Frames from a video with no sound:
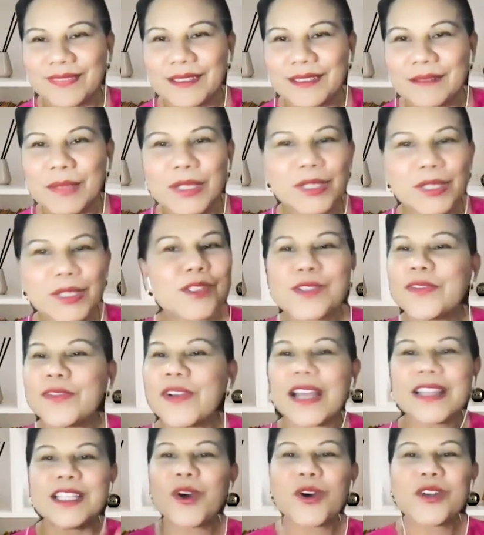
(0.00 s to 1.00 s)
Because of
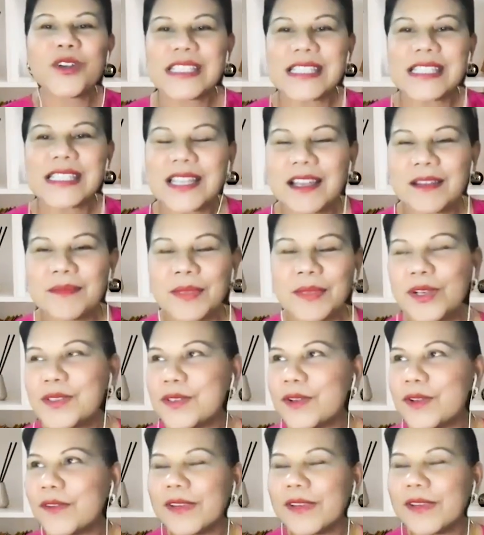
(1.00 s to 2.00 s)
other causes
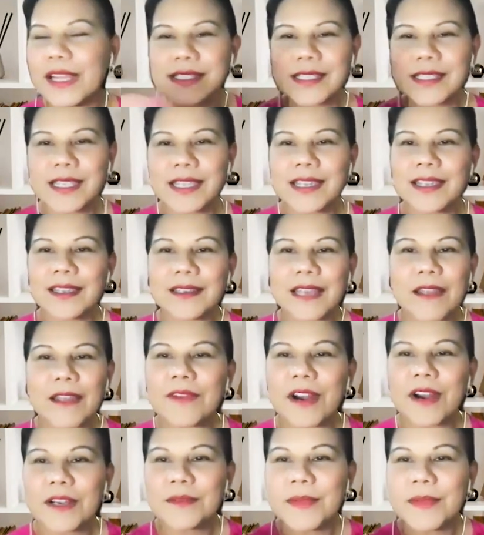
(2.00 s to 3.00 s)
because of, let's say,
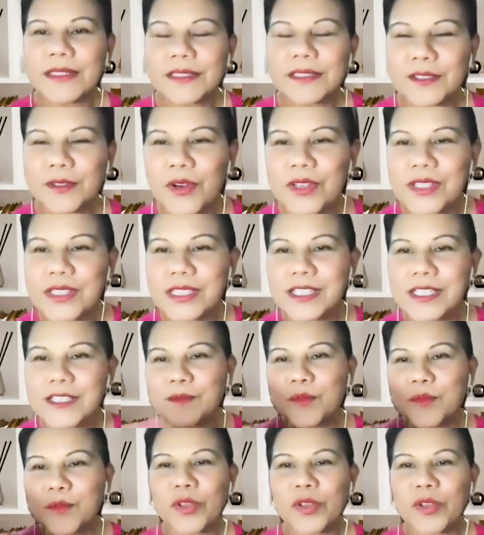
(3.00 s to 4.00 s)
environmental causes,
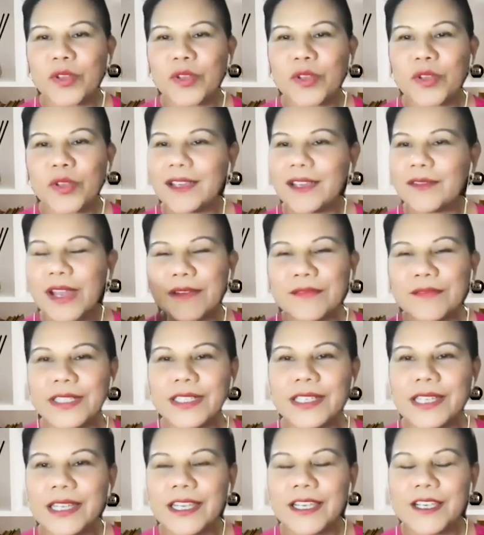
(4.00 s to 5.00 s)
smoking, whatever.
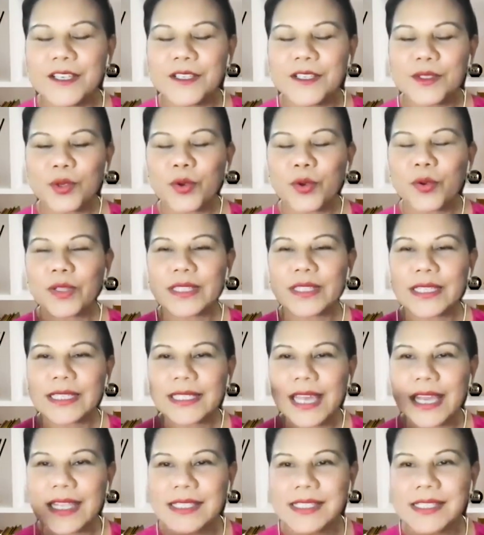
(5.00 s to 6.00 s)
So the
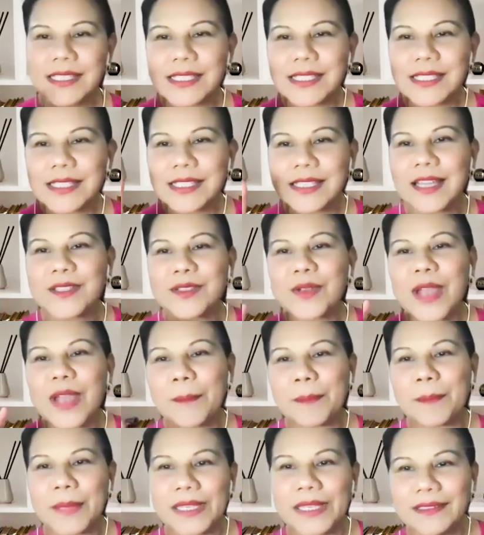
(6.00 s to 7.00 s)
cancer starts to
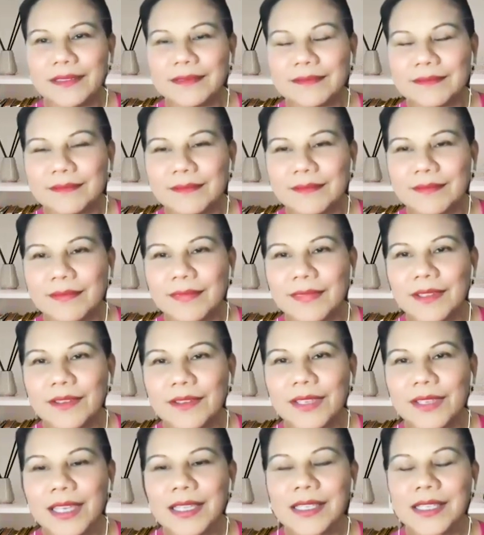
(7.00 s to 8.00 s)
happen.
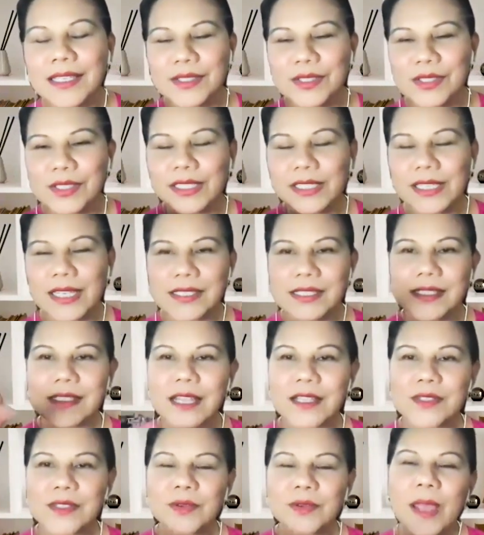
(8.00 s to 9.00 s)
Okay, so the cancer
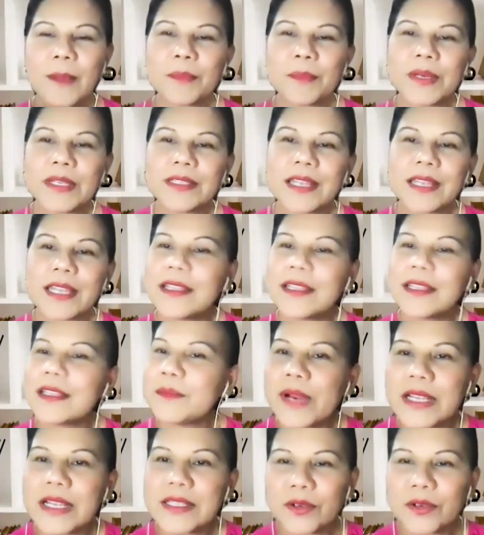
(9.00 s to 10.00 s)
starts to happen in the
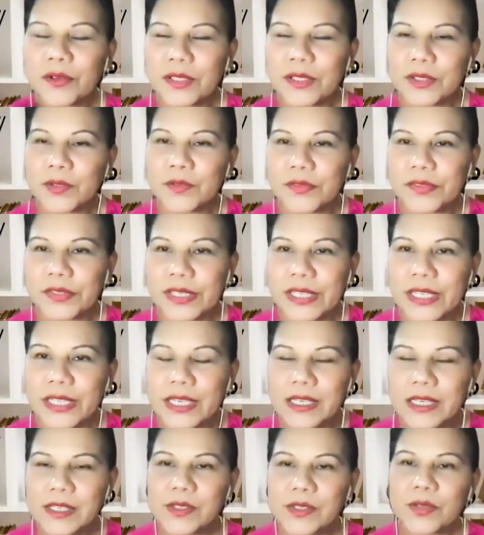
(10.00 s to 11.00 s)
breast or in the ovary.
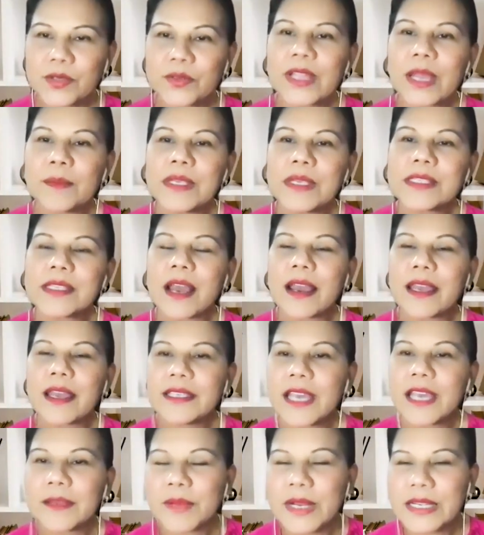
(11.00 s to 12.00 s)
So that means I
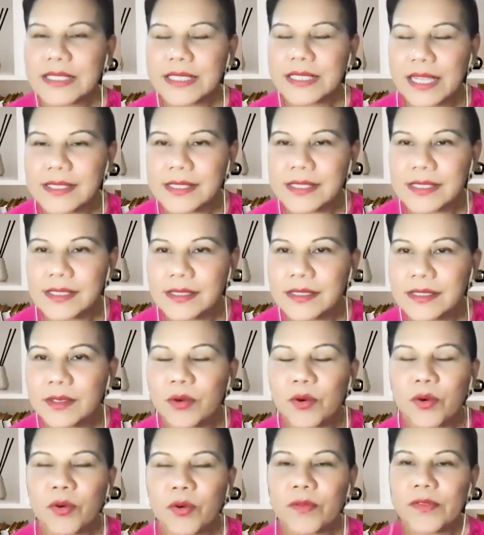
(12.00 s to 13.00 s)
get breast cancer
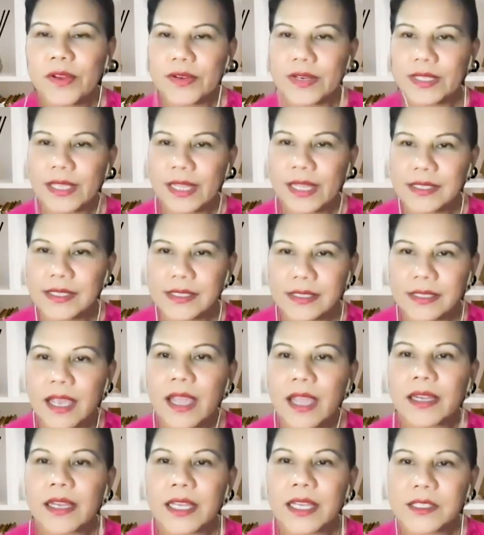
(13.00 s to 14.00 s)
or ovarian cancer
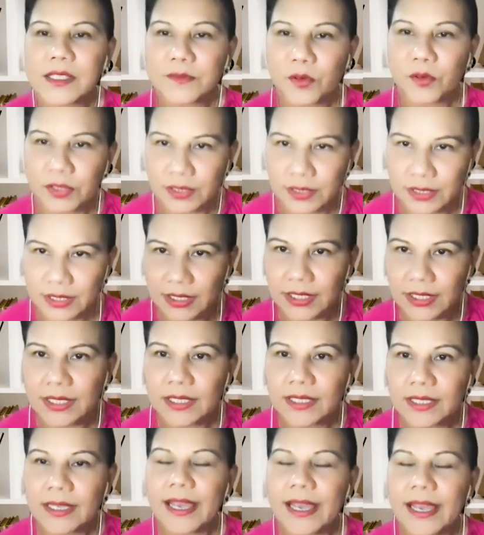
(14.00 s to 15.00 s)
at age 40,
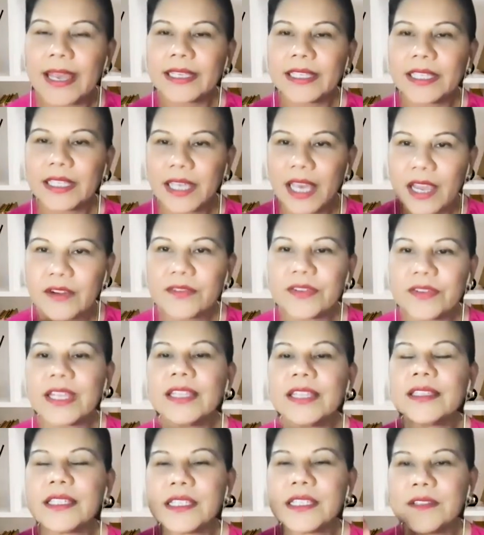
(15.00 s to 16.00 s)

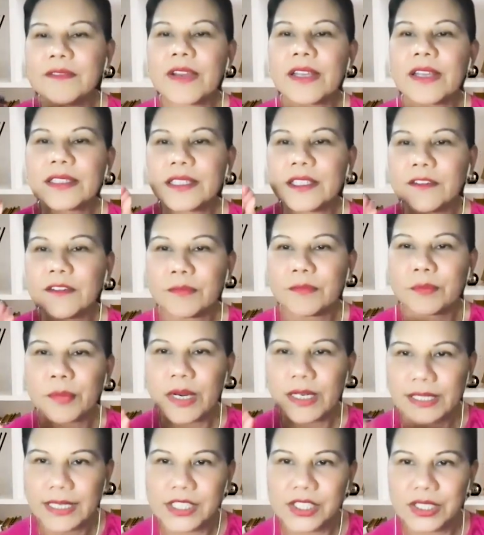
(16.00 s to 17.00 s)
carrying the defective
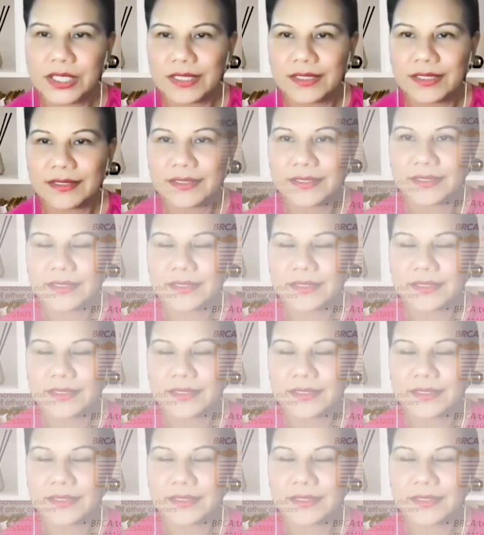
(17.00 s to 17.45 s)
BRCA gene.